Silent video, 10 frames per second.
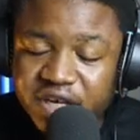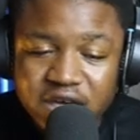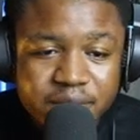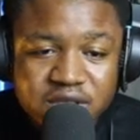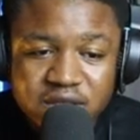
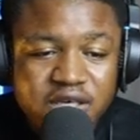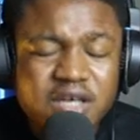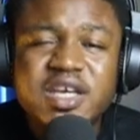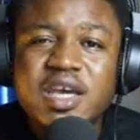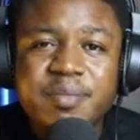
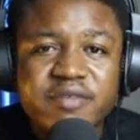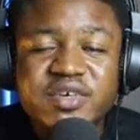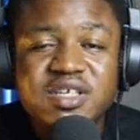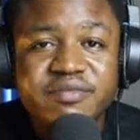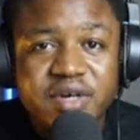Keep
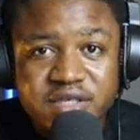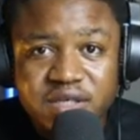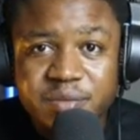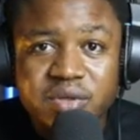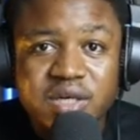everything very
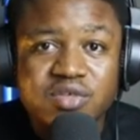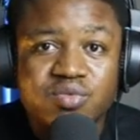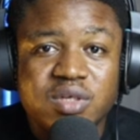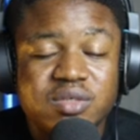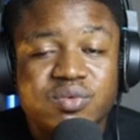simple.
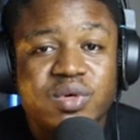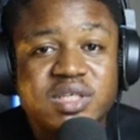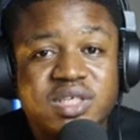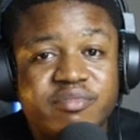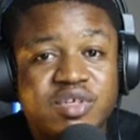That's
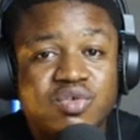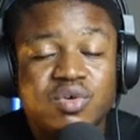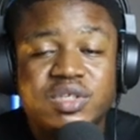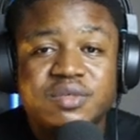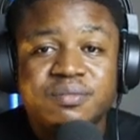one thing I've been
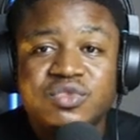taught.